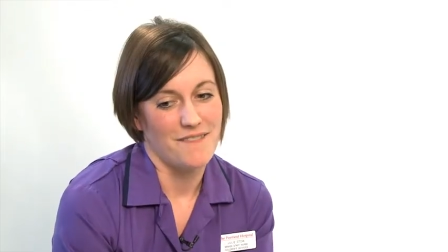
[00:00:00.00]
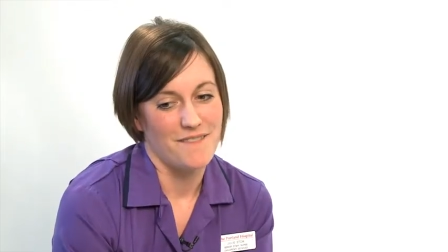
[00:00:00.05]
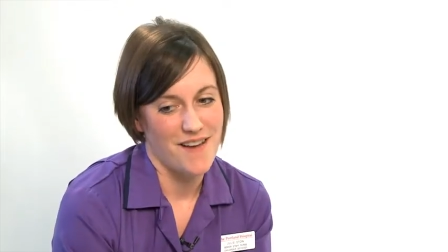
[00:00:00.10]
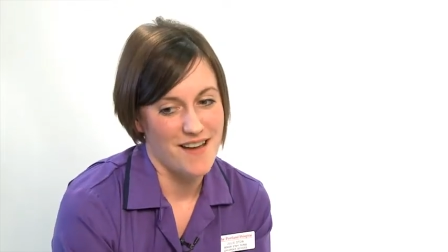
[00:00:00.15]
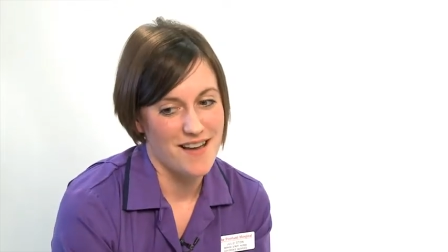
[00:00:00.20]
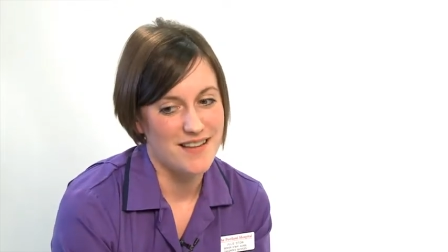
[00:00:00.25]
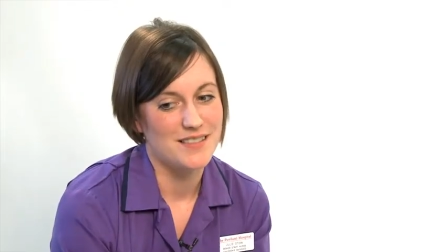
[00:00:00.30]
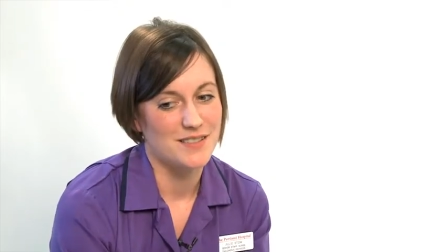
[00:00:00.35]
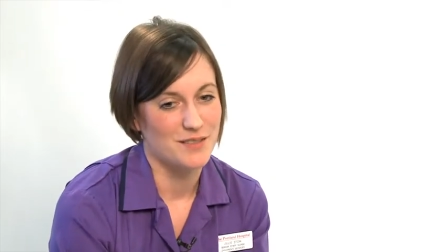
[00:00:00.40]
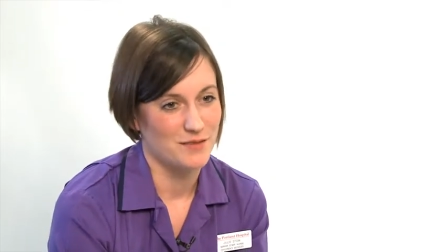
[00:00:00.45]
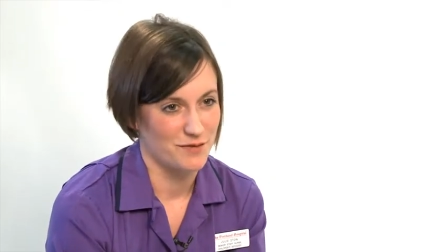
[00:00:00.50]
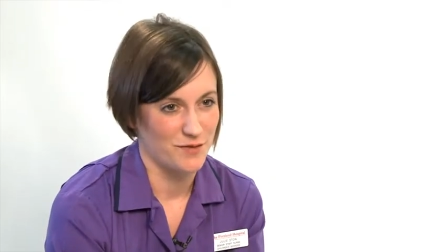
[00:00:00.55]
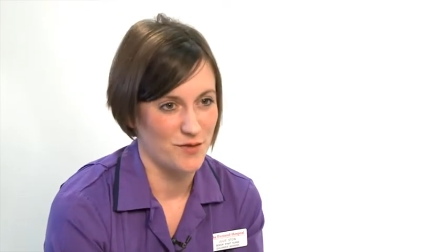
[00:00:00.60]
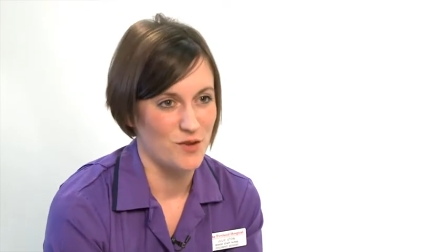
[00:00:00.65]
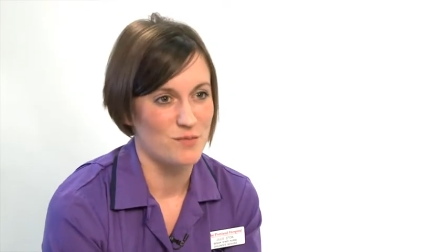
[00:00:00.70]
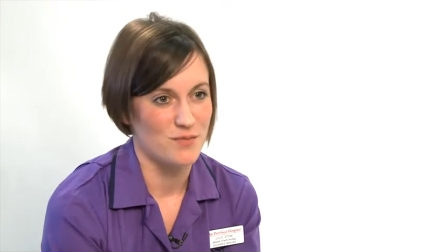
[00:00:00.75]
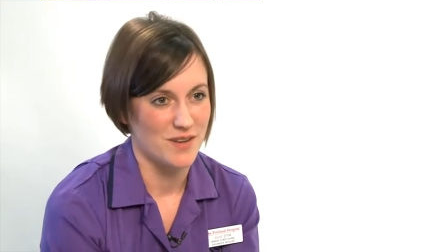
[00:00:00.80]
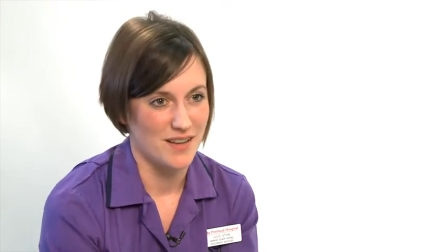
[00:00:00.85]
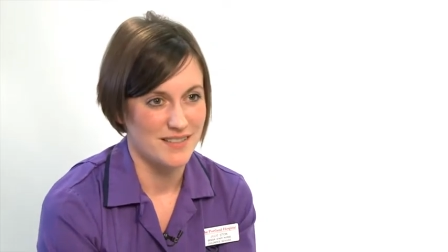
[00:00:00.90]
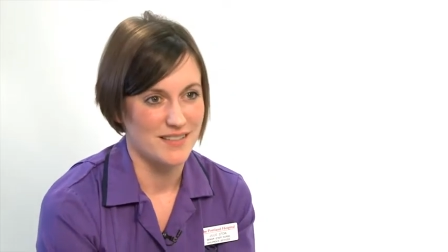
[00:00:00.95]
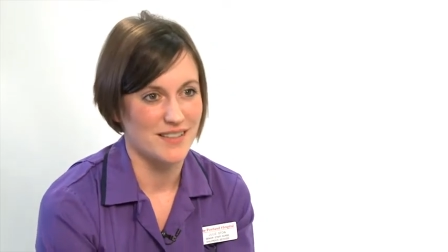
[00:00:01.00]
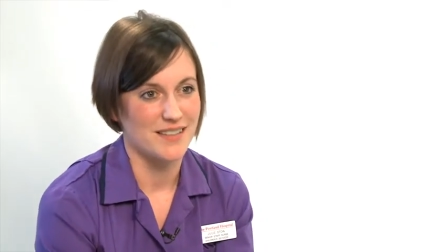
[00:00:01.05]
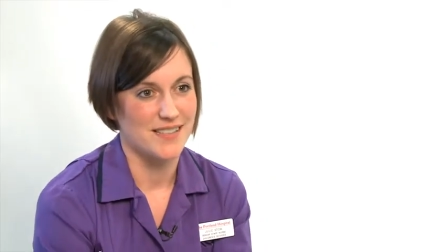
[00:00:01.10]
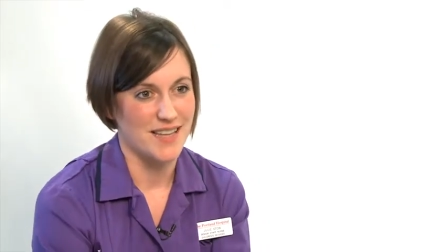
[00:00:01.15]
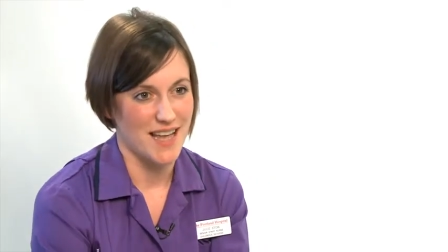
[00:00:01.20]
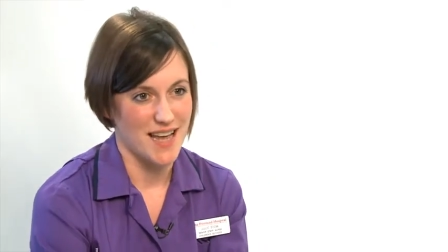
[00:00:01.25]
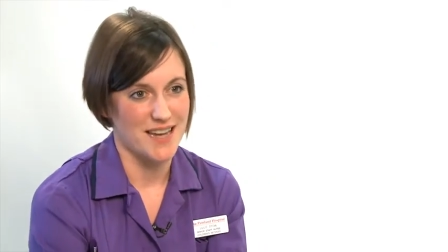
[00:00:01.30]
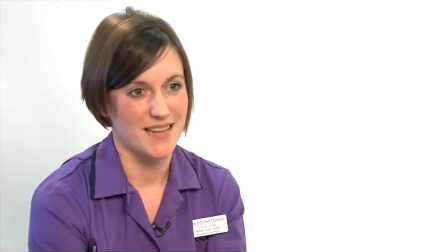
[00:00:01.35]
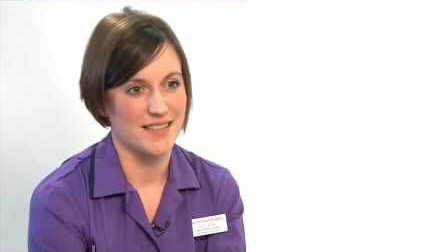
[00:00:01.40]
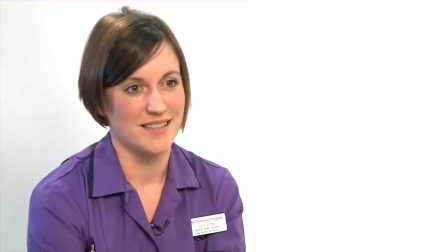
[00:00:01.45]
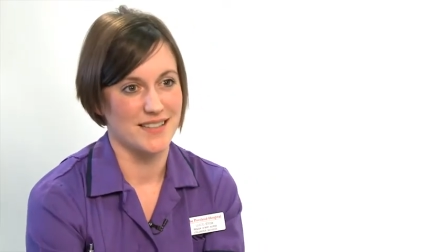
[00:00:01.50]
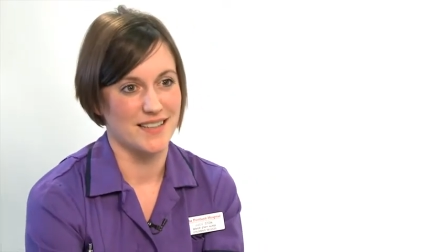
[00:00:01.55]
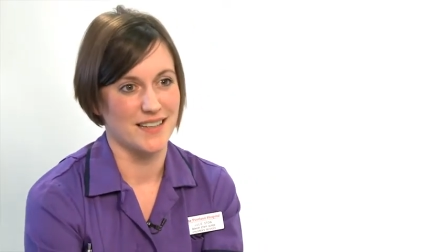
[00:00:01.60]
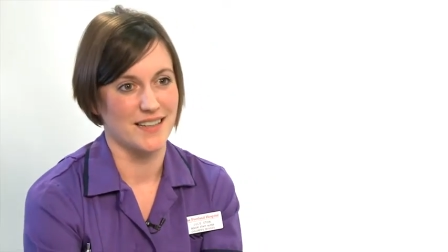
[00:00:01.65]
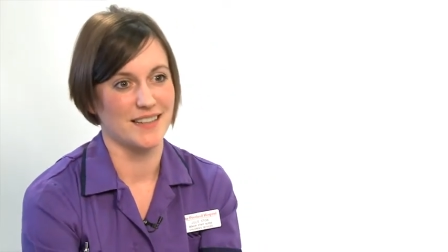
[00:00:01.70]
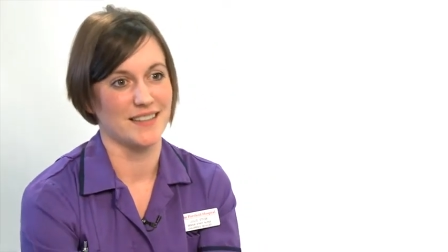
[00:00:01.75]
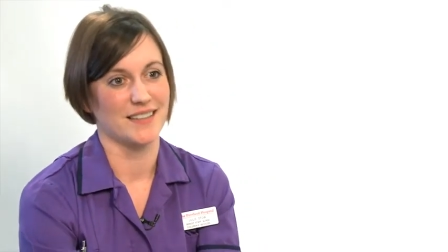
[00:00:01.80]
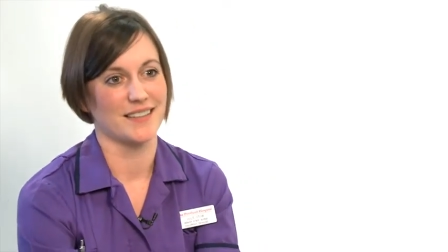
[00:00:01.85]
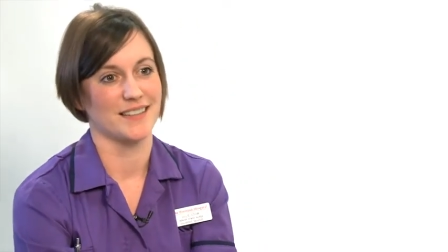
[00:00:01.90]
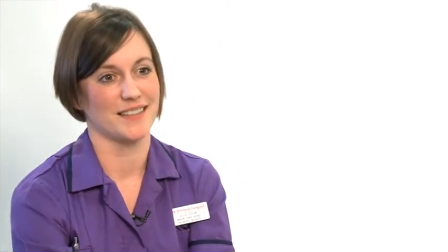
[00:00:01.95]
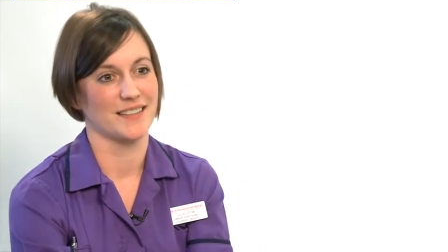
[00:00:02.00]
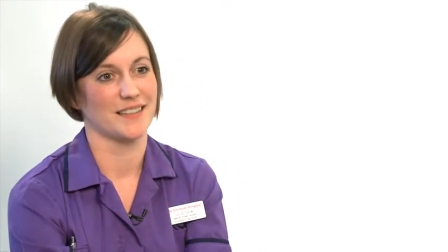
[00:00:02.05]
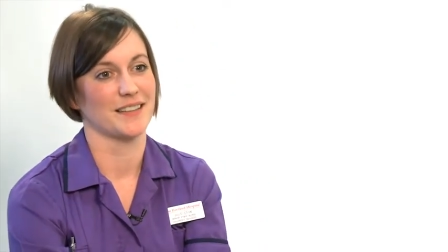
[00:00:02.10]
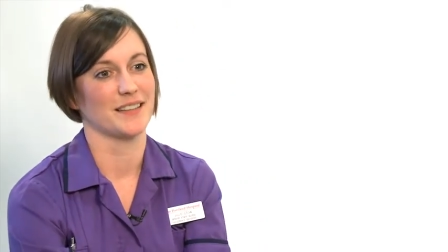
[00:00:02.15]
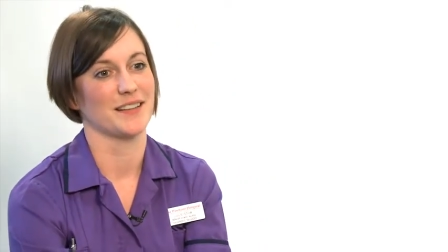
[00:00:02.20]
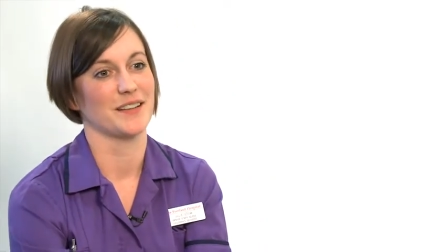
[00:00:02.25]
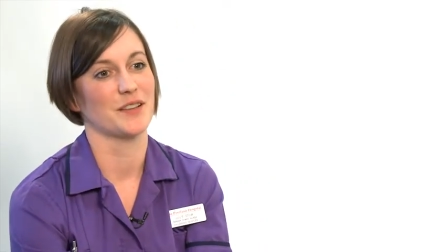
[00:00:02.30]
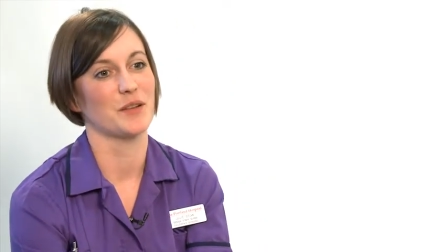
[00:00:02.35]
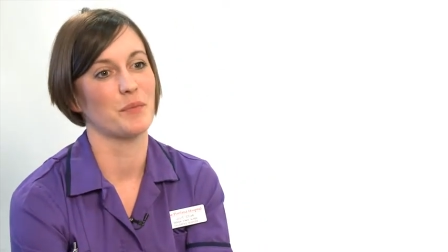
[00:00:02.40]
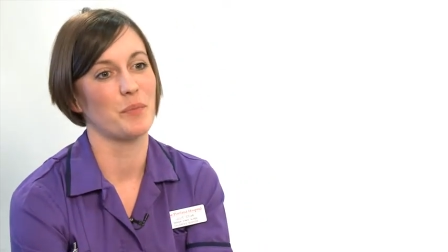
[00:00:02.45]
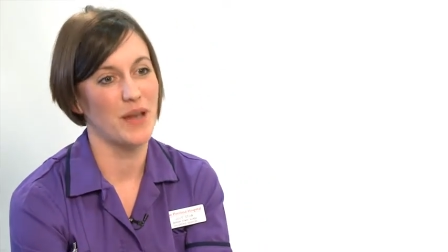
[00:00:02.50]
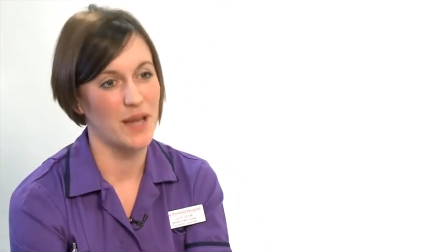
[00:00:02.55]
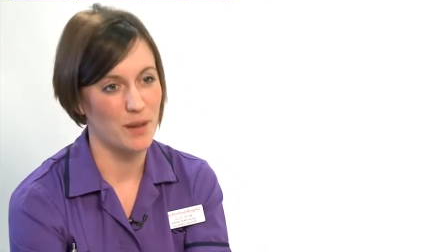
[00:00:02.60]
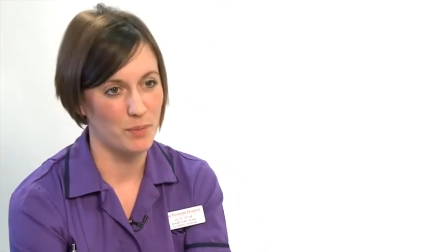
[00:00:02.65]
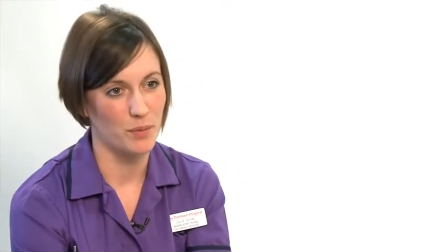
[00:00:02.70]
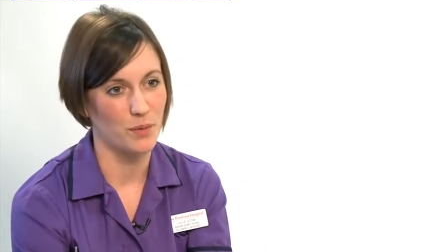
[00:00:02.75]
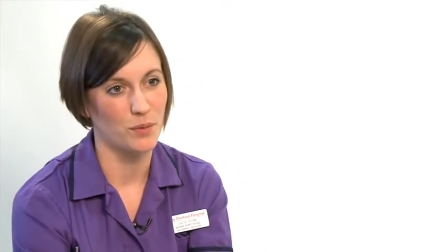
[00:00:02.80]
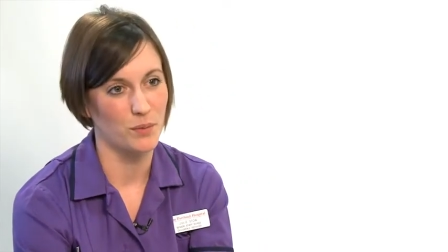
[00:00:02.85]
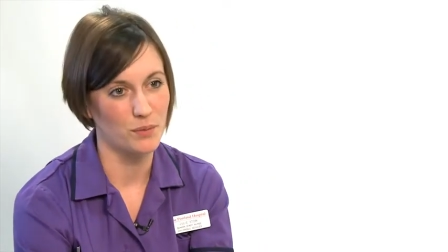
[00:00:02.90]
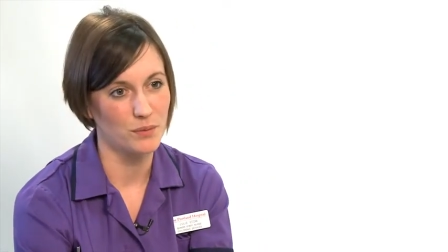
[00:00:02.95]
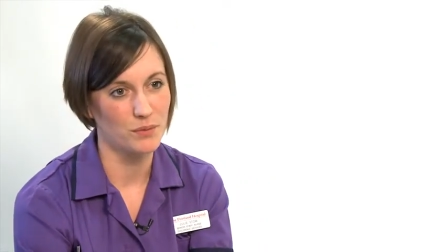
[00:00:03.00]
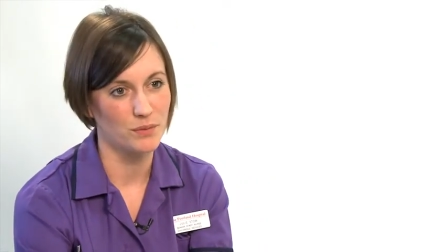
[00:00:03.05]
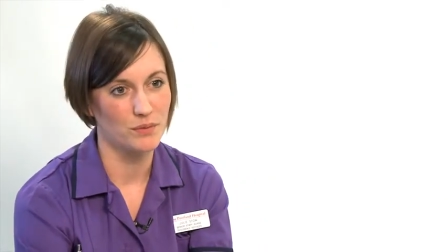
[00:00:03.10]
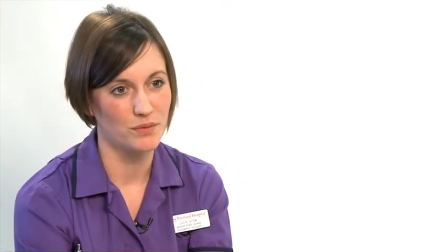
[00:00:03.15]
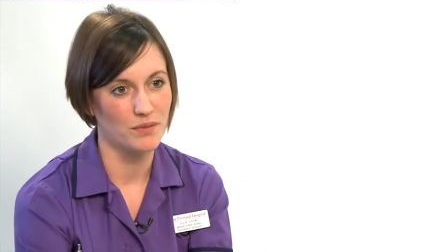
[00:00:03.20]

First and foremost, I'd say it's the, the people,